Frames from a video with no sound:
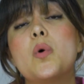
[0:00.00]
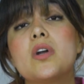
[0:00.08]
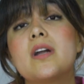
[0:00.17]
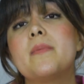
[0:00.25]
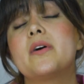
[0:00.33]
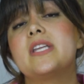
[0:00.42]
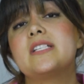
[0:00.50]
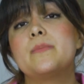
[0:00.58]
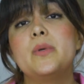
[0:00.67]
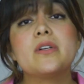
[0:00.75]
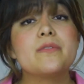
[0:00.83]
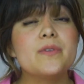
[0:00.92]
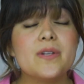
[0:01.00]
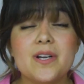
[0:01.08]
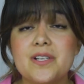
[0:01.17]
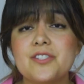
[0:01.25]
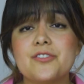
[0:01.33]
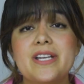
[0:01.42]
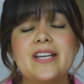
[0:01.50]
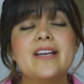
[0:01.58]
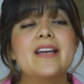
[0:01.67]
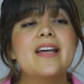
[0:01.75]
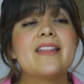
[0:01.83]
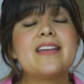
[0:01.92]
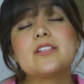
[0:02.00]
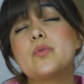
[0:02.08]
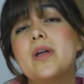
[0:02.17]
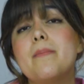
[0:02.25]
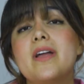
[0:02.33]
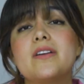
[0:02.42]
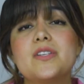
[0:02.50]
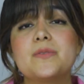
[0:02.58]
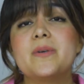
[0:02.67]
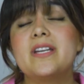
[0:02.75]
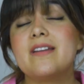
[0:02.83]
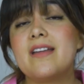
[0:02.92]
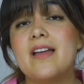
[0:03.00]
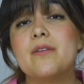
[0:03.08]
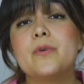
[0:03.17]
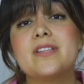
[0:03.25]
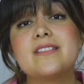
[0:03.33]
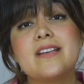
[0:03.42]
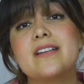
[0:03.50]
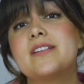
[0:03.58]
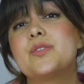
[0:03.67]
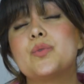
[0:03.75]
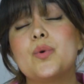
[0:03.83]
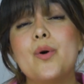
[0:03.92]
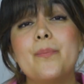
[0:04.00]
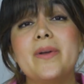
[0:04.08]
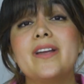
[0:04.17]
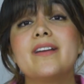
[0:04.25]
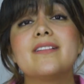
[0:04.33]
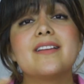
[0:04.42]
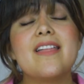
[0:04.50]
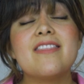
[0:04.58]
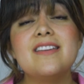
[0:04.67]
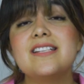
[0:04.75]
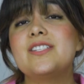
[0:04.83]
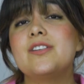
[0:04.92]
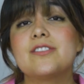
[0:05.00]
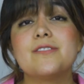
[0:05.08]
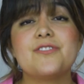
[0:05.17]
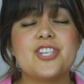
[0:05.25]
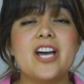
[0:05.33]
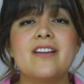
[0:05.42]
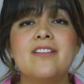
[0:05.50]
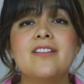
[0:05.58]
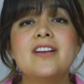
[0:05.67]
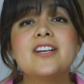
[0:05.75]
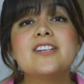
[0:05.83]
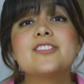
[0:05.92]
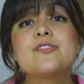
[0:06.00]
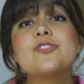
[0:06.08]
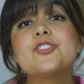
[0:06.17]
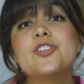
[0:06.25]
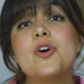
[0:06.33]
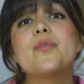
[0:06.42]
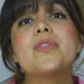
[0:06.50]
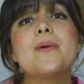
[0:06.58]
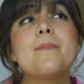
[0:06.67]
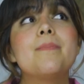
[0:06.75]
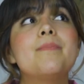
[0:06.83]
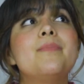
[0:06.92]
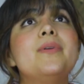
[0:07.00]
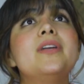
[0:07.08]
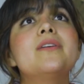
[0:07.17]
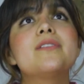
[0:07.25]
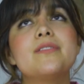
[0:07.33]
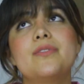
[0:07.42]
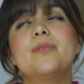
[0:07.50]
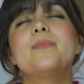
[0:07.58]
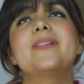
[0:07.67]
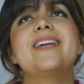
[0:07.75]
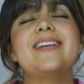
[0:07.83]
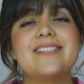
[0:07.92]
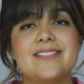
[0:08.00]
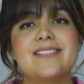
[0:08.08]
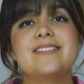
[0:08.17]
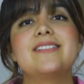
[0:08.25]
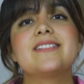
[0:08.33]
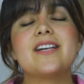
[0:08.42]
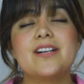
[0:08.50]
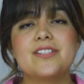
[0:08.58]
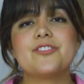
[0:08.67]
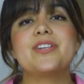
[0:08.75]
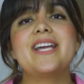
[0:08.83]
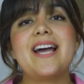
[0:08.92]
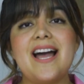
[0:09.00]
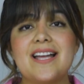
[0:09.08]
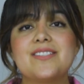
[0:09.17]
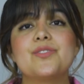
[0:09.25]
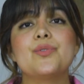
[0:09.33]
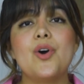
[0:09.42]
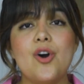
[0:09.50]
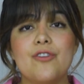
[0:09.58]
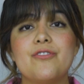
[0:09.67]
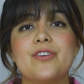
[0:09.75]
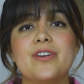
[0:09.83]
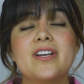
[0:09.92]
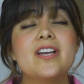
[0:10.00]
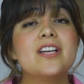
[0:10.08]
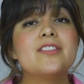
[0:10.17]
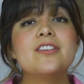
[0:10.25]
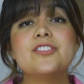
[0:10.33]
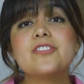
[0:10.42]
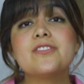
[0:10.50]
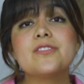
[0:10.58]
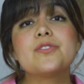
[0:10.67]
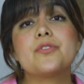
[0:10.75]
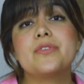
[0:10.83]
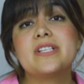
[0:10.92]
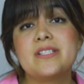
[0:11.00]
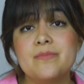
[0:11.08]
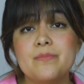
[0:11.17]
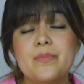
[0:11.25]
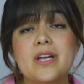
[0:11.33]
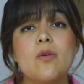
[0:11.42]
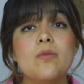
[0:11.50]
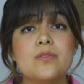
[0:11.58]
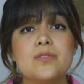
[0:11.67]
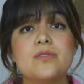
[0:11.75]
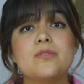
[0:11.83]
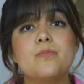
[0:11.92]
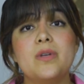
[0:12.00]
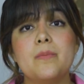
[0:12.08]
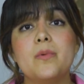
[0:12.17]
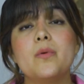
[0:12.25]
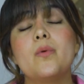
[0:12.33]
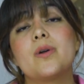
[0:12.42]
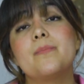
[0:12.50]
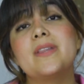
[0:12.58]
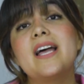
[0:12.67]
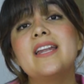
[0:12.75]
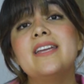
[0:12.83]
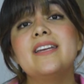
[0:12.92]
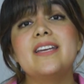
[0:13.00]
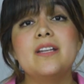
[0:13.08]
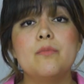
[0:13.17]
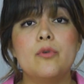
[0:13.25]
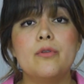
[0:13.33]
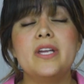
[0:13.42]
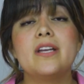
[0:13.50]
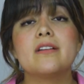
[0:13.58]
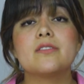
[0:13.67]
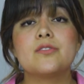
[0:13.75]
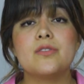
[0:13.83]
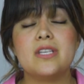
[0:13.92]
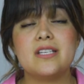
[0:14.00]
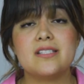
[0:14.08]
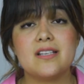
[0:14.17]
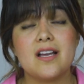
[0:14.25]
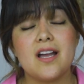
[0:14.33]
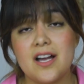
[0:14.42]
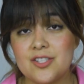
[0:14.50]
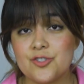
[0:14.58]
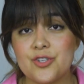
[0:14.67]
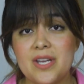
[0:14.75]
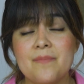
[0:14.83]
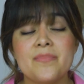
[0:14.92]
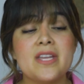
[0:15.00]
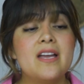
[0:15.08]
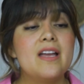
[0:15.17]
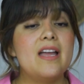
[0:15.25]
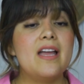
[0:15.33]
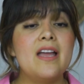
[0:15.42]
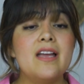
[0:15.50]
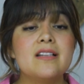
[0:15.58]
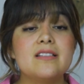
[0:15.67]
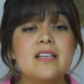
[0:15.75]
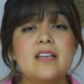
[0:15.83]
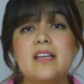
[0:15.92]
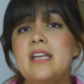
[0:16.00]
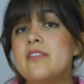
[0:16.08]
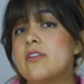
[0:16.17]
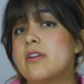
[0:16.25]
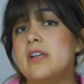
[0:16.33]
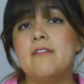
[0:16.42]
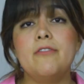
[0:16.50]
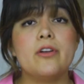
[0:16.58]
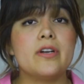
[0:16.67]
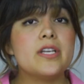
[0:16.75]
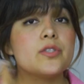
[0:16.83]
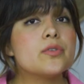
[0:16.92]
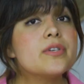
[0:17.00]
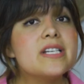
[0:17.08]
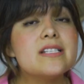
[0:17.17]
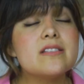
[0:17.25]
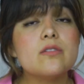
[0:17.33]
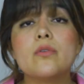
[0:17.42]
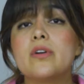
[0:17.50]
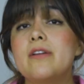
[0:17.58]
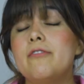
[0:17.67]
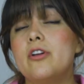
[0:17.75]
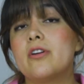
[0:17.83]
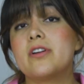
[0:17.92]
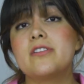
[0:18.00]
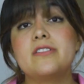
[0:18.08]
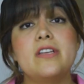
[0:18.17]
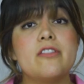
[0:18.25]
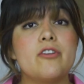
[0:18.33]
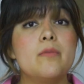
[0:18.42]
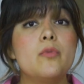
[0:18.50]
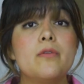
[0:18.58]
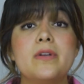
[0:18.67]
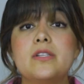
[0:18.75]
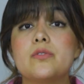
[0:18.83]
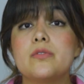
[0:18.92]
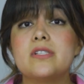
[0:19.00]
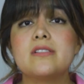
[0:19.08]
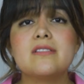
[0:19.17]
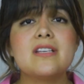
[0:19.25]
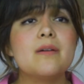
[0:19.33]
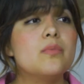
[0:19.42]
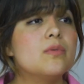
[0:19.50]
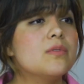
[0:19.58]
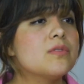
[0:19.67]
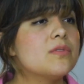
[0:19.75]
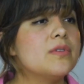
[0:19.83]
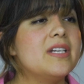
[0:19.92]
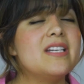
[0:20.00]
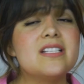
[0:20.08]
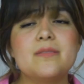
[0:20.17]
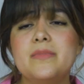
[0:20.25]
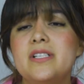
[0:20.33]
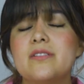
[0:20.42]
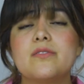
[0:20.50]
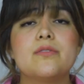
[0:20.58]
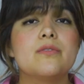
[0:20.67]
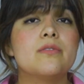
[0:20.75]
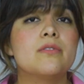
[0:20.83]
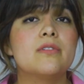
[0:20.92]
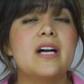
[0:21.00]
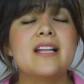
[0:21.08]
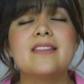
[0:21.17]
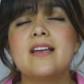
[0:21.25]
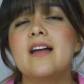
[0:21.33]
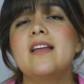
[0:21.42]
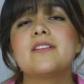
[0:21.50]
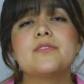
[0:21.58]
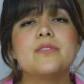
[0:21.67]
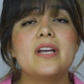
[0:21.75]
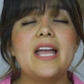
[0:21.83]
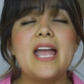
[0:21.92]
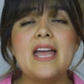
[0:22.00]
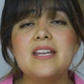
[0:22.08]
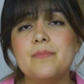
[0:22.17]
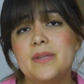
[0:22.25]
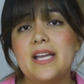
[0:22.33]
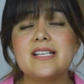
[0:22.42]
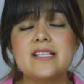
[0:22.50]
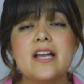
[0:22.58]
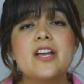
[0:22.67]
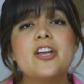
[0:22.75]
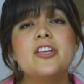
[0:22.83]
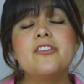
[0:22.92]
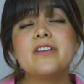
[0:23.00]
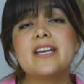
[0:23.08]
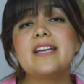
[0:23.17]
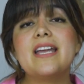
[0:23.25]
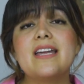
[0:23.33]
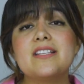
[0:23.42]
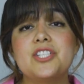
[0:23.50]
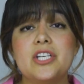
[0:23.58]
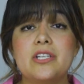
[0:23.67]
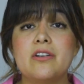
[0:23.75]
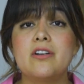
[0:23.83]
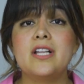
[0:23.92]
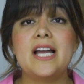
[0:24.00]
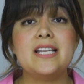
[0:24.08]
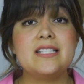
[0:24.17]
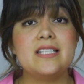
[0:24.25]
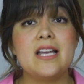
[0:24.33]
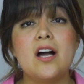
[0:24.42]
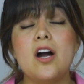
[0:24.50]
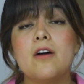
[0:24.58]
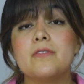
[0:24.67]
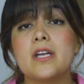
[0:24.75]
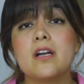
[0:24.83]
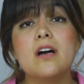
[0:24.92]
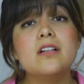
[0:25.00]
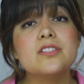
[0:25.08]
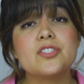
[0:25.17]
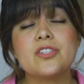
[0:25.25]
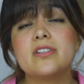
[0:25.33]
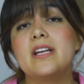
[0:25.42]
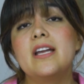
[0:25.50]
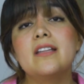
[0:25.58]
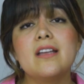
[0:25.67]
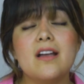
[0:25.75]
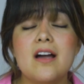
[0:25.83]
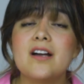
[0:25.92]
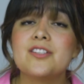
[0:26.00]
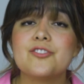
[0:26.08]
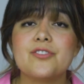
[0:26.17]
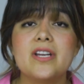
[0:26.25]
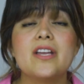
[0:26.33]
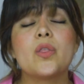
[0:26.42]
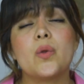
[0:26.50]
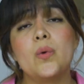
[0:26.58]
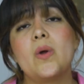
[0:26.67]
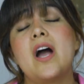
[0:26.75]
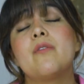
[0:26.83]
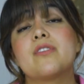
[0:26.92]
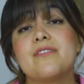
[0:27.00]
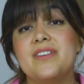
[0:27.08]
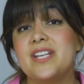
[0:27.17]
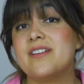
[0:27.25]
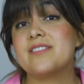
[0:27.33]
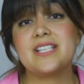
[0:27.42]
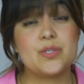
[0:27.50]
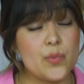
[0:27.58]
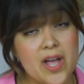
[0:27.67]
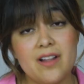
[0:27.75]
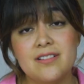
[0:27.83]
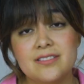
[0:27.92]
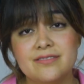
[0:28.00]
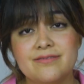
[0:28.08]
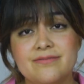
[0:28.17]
more about this beautiful country, that's why my husband and I, we decided to open this YouTube channel to show the beautiful places this country has to offer, not just to tourism, but also to people who are planning in moving to this country. And either if you're a tourist or if you are considering moving to Istanbul, to Izmir, to Antalya, to any place, you can get a general idea of the culture and the country through our videos as well.